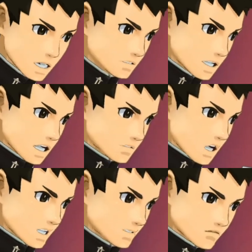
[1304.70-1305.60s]
according
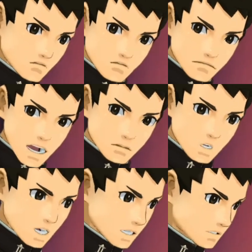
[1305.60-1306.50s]
to this document,
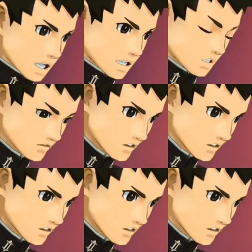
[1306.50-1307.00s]
the victim